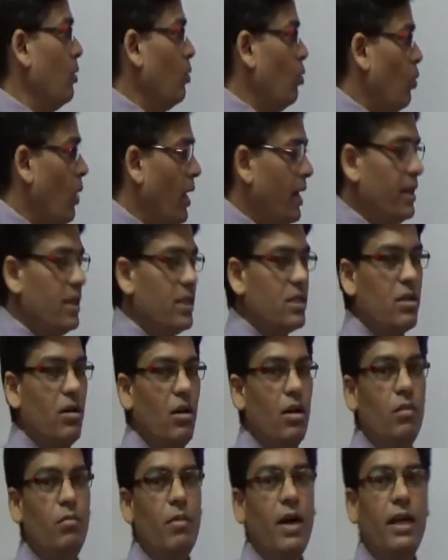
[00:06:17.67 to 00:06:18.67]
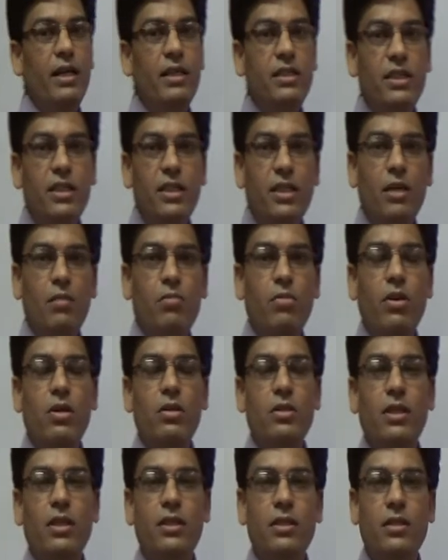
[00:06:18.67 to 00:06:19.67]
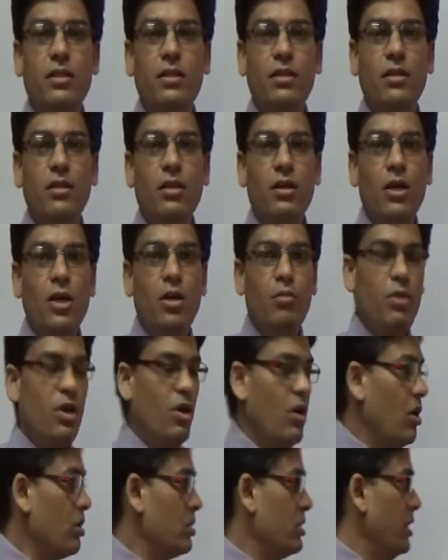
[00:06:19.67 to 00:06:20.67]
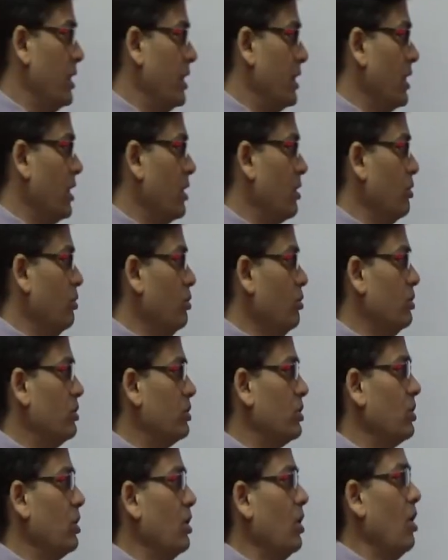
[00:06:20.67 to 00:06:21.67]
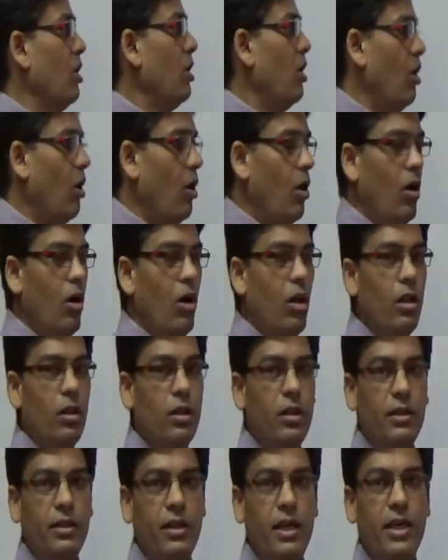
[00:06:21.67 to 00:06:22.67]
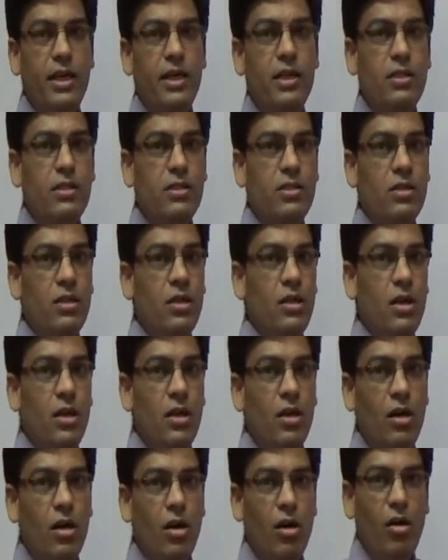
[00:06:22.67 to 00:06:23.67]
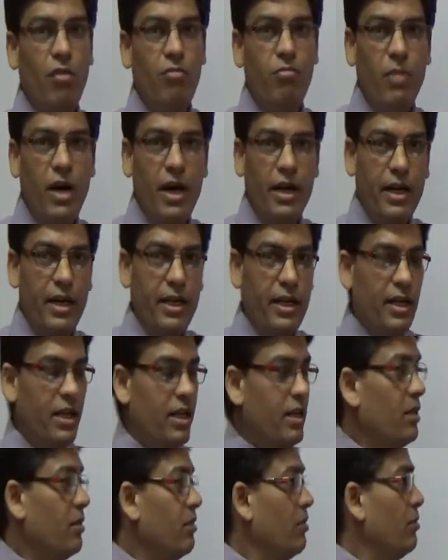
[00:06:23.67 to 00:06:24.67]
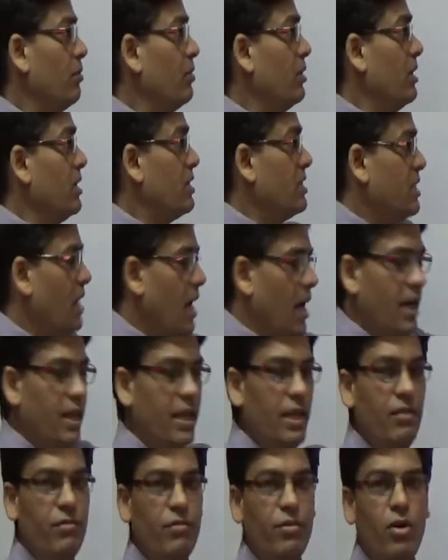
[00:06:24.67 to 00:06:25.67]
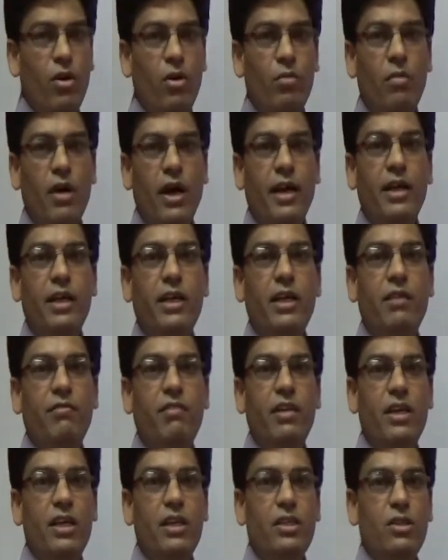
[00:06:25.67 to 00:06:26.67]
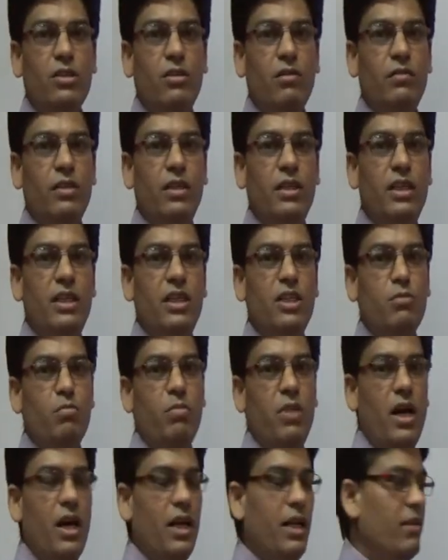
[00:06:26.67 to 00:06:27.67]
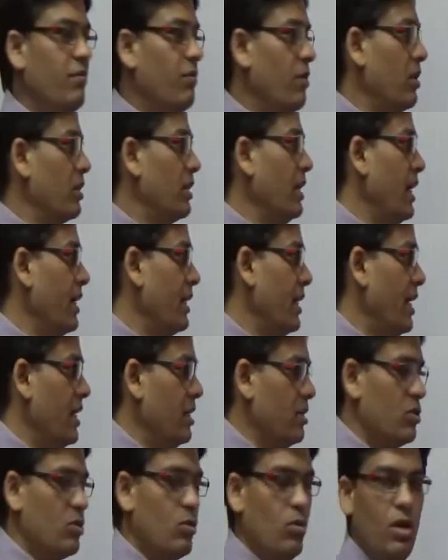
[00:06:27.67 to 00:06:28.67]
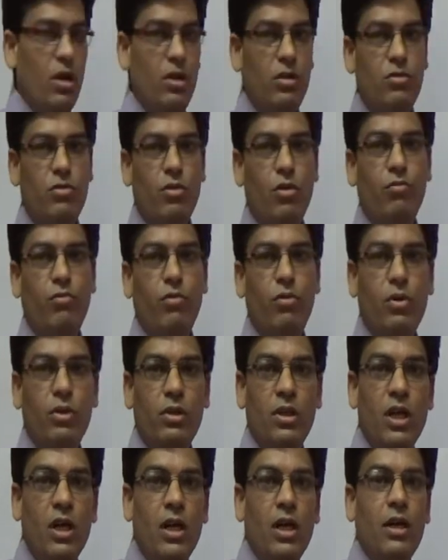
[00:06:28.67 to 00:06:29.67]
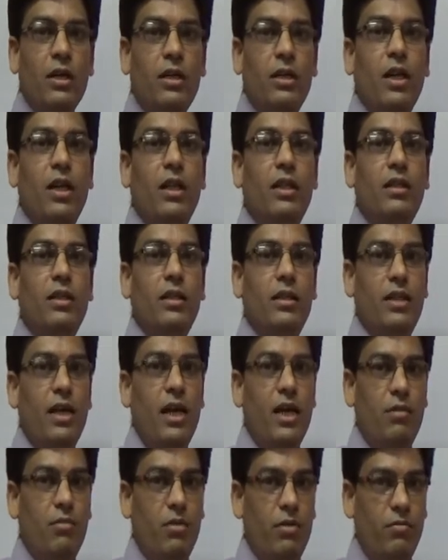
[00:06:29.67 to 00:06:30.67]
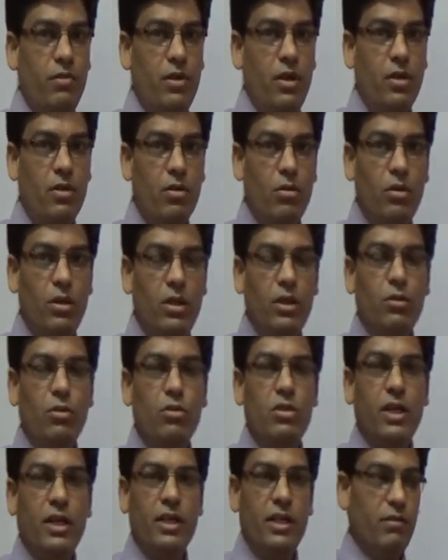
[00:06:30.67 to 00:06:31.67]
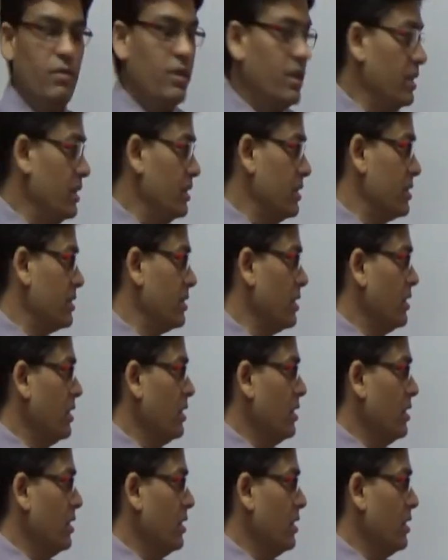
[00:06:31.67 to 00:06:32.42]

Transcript: Why it is called managerial process? Because it includes all the things of marketing, starting from identification of the needs, planning for that, and so on and so forth, till the time of controlling those activities.